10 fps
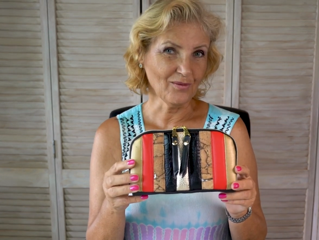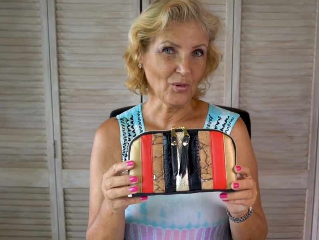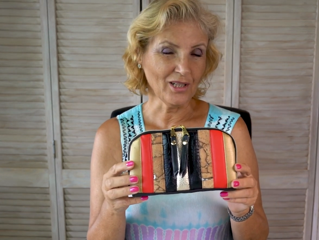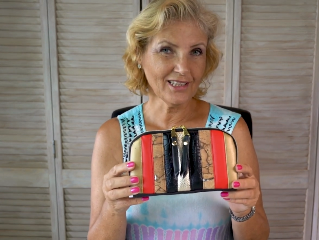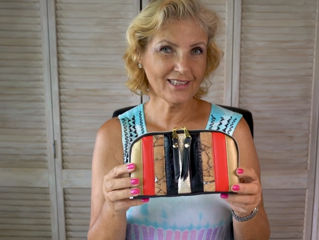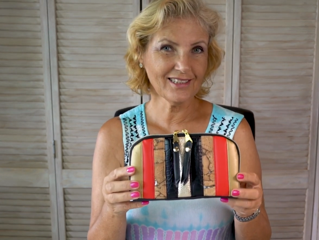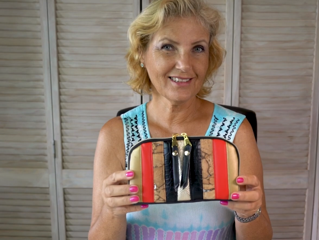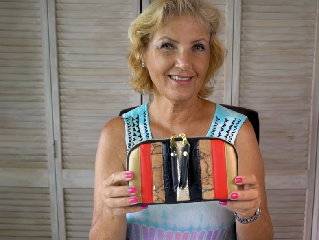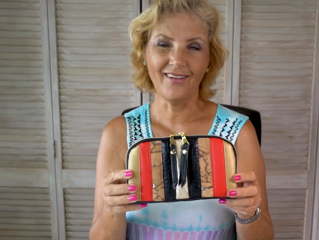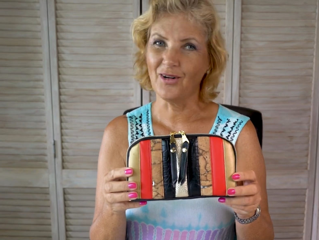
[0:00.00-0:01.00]
wallet?
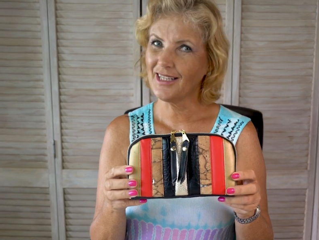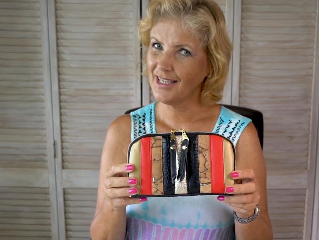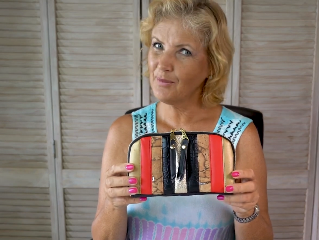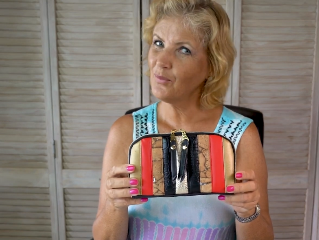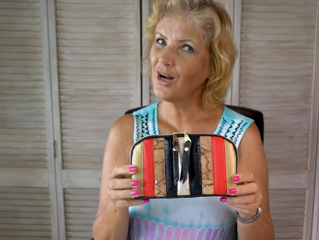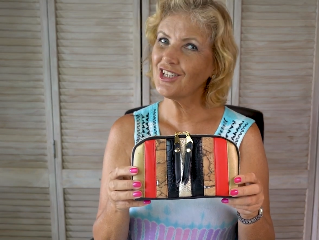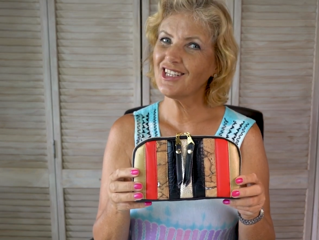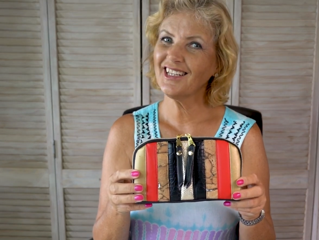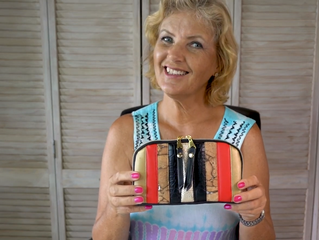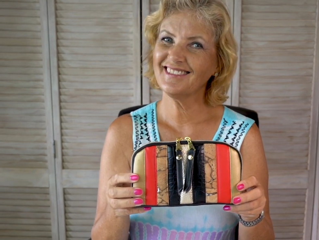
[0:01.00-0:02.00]
Well, keep
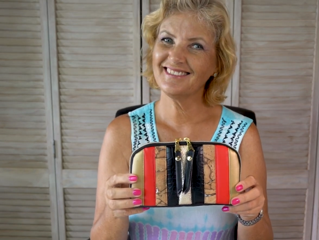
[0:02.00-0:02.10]
watching.